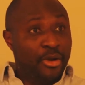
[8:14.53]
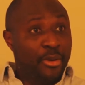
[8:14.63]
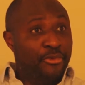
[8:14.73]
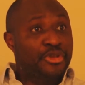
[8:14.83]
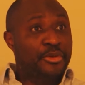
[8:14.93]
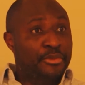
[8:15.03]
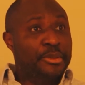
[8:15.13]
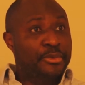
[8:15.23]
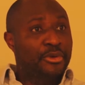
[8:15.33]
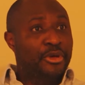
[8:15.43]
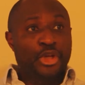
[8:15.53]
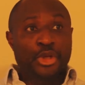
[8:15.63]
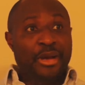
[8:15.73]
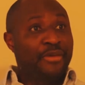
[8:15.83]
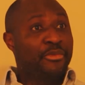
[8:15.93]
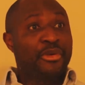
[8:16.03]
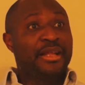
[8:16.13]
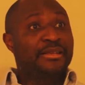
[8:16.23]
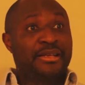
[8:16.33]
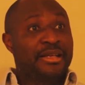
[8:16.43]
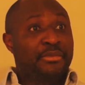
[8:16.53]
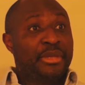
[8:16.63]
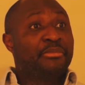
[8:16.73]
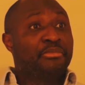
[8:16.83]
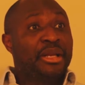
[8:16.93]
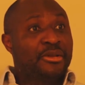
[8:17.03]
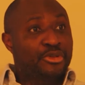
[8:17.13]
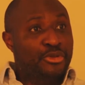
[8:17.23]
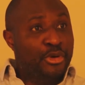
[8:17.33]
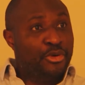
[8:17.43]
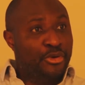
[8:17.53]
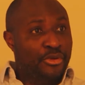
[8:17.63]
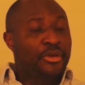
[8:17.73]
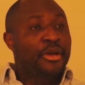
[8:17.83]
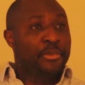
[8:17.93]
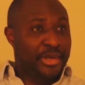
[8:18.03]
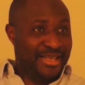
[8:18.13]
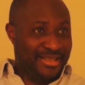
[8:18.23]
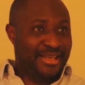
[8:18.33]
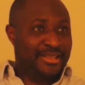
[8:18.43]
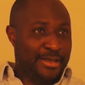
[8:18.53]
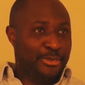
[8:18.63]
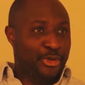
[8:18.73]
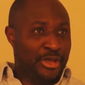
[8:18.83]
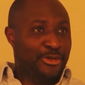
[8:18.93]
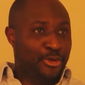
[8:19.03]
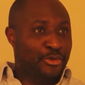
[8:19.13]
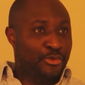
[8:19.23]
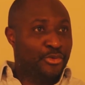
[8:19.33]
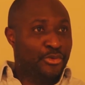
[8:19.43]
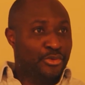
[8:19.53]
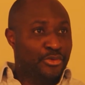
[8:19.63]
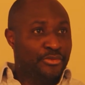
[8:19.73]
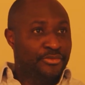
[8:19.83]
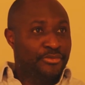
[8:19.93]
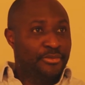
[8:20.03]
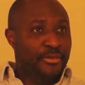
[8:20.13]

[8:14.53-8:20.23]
It may come for some people. You might have a brilliant idea and make billions tomorrow, but that's the exception, that's not the rule.